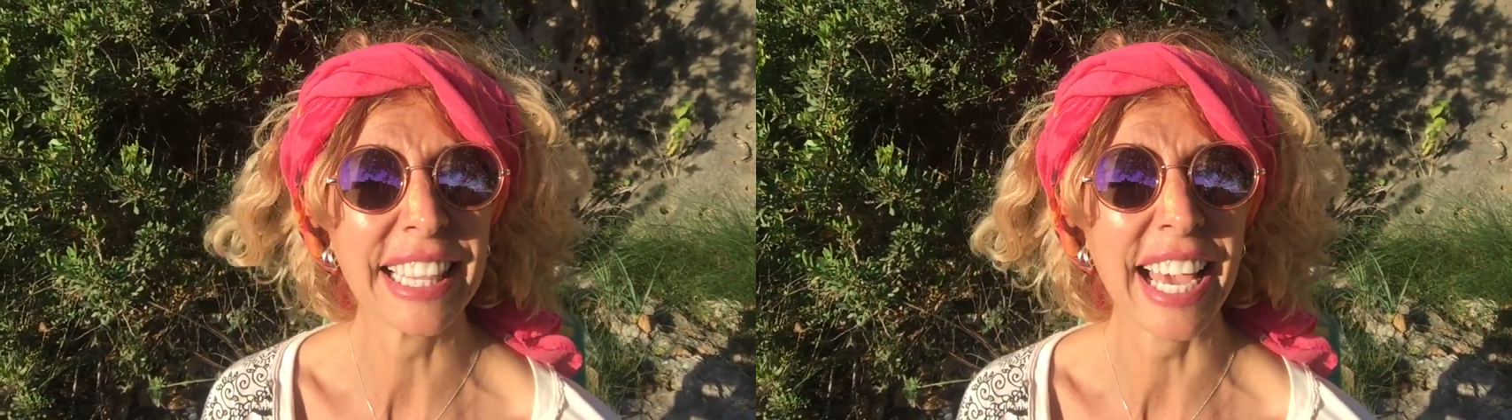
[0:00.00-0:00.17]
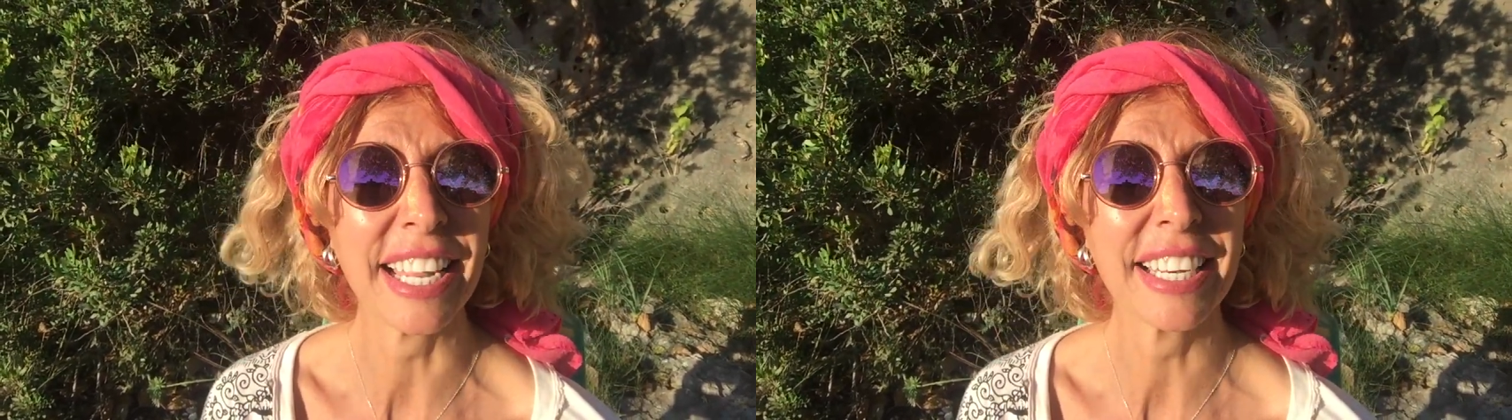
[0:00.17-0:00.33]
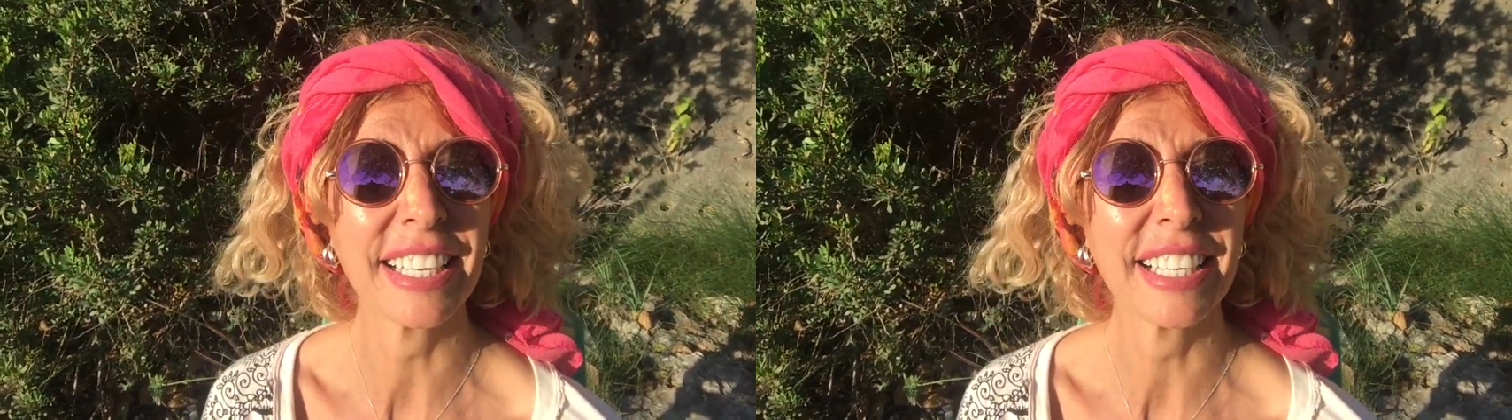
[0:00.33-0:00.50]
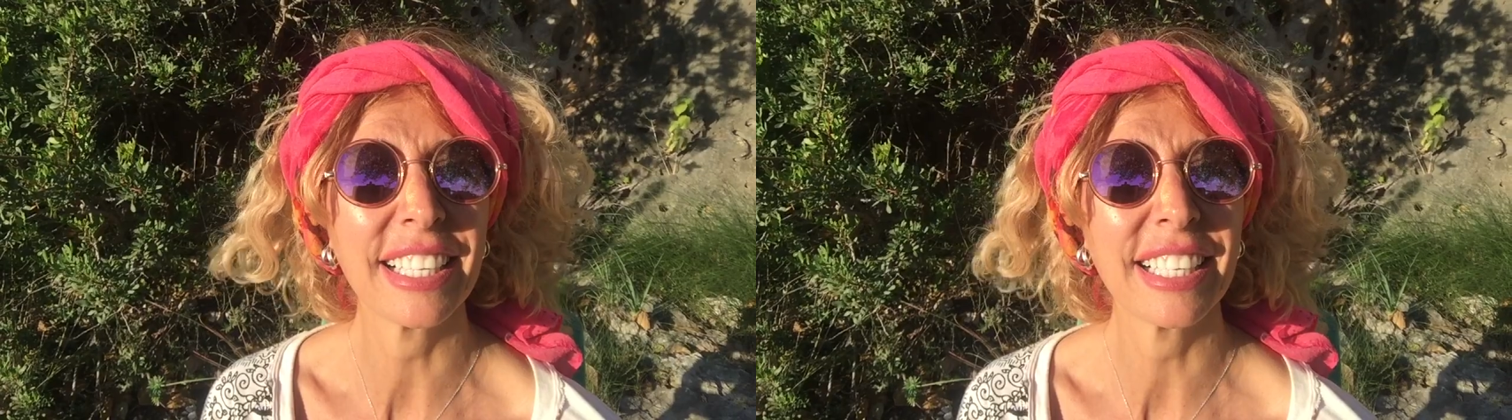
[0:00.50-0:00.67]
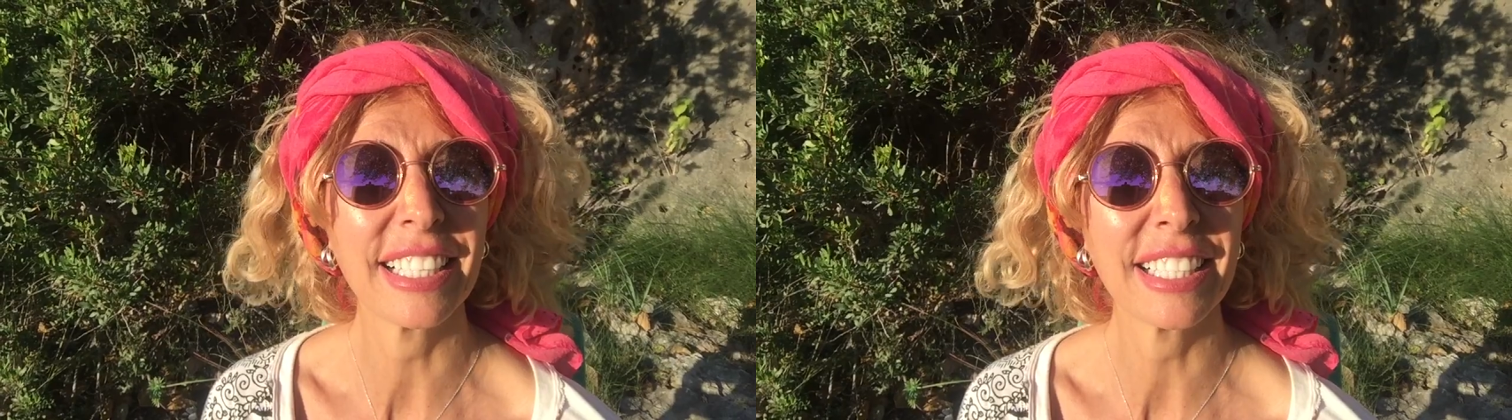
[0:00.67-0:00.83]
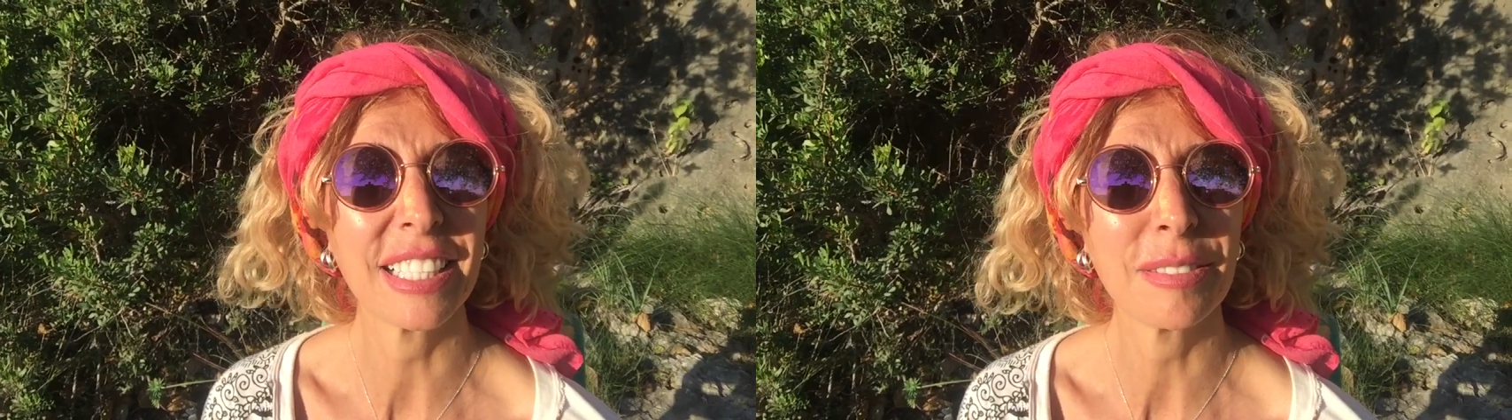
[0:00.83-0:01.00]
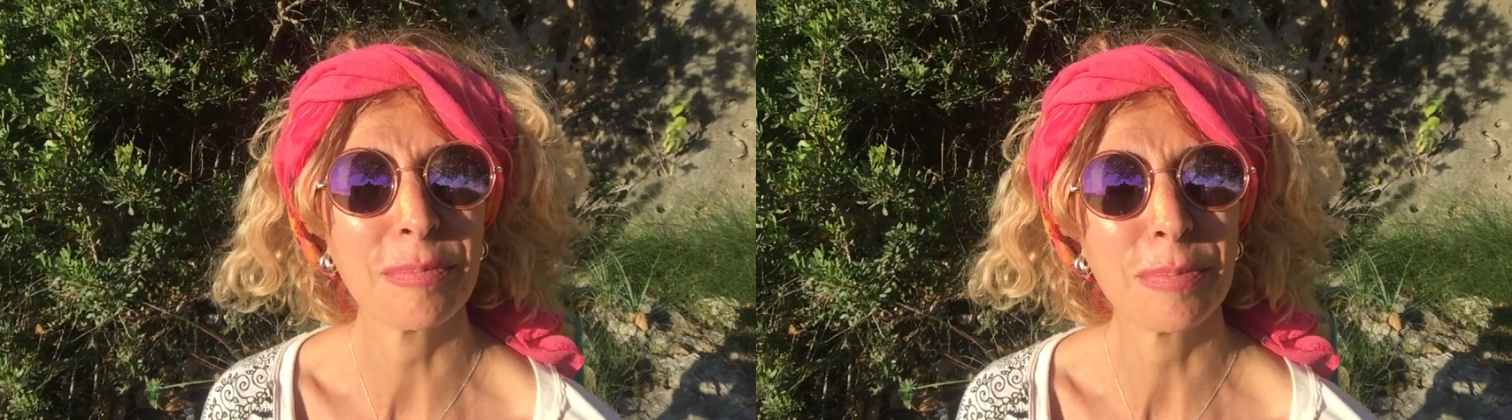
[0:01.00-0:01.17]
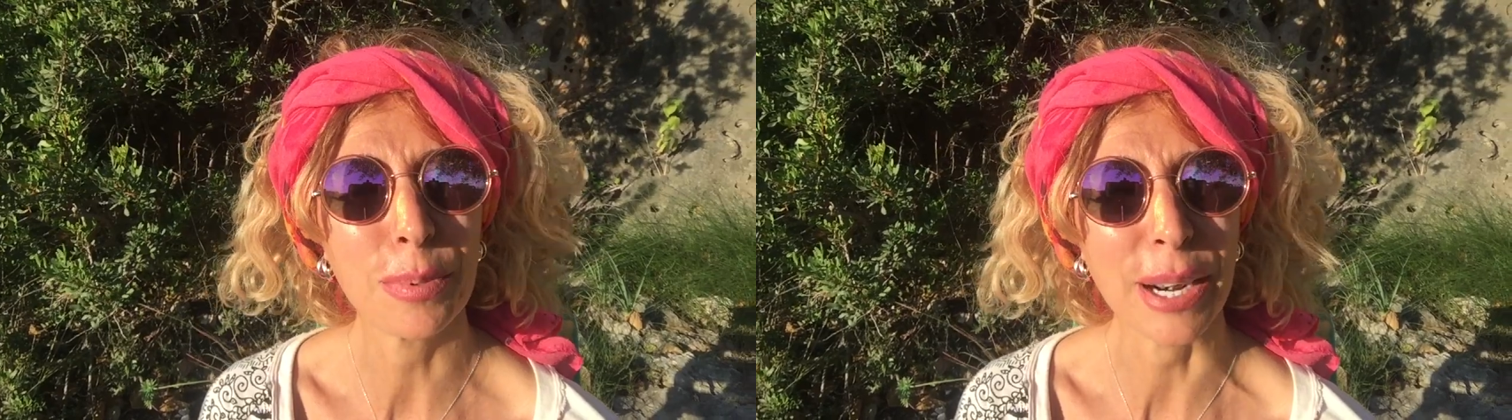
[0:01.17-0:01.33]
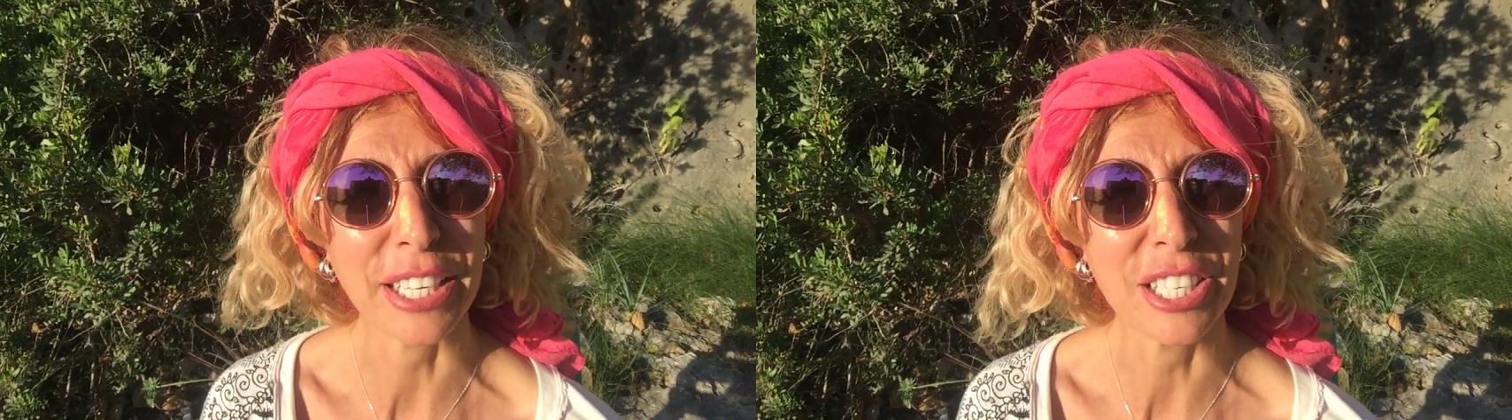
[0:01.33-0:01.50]
that
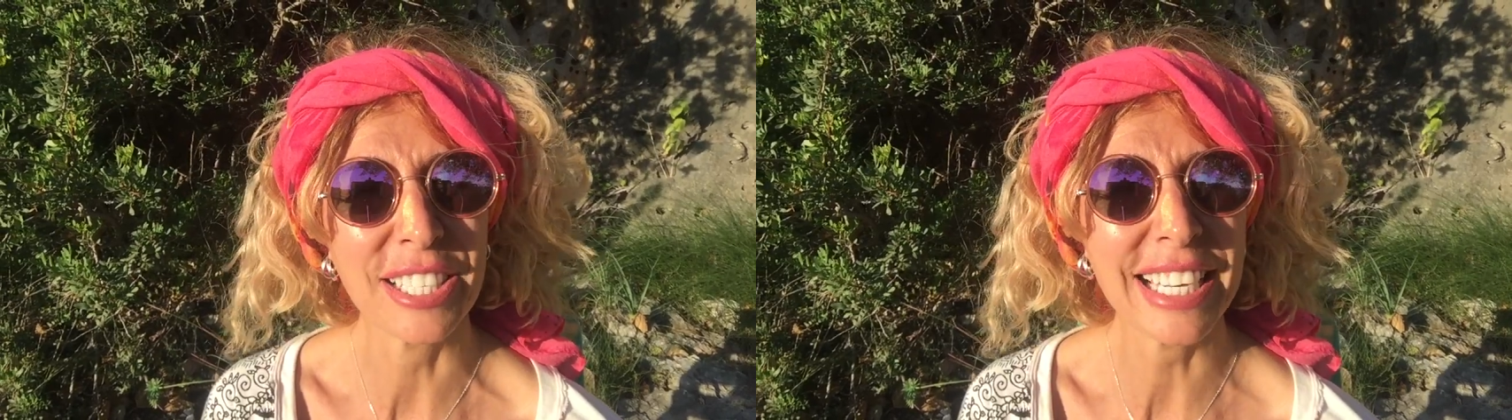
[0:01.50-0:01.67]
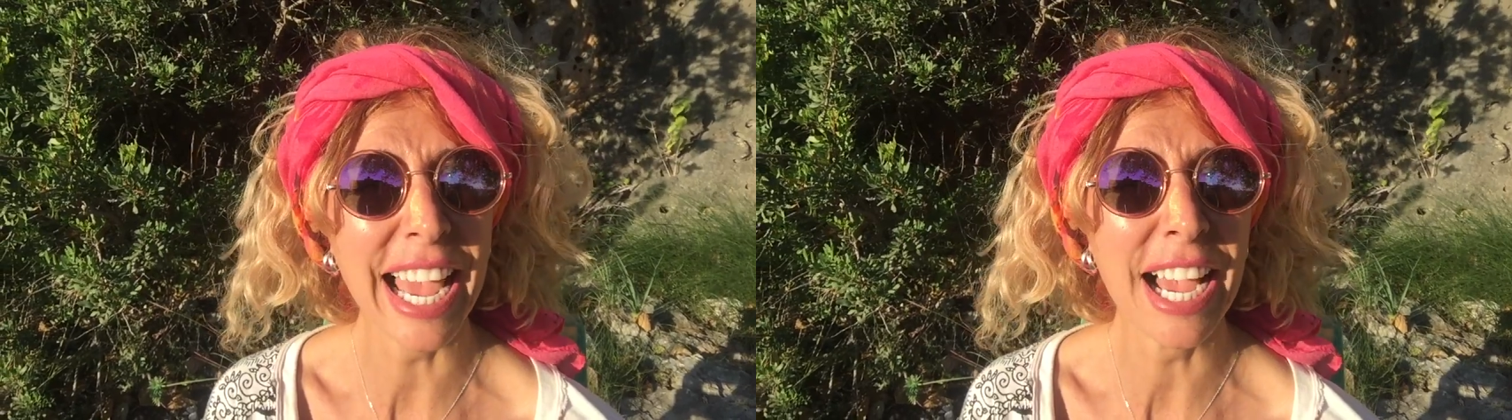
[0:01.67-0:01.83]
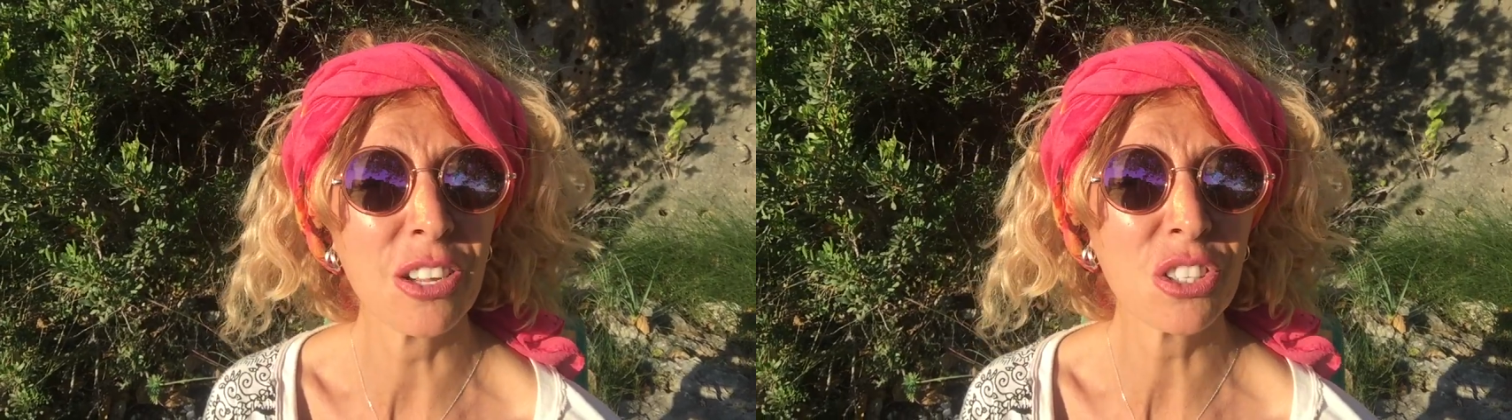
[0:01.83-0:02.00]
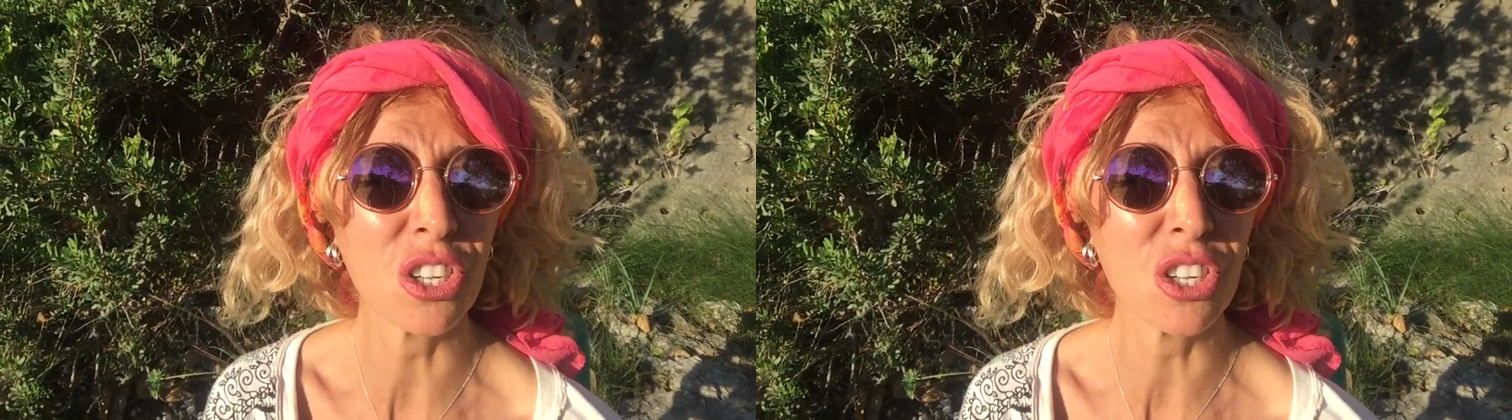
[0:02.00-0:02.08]
break you down.